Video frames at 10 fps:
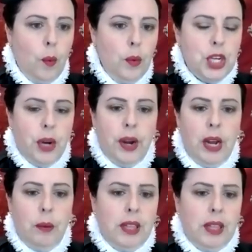
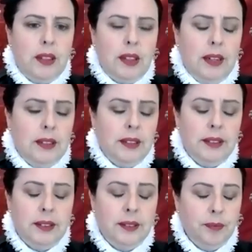Showing with
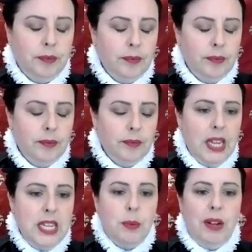
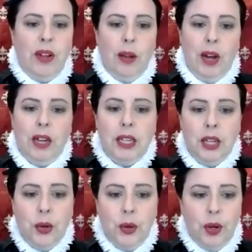Isabel Valois
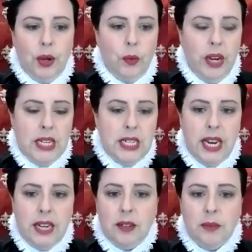in her red
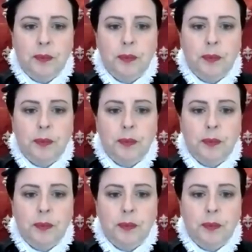satin.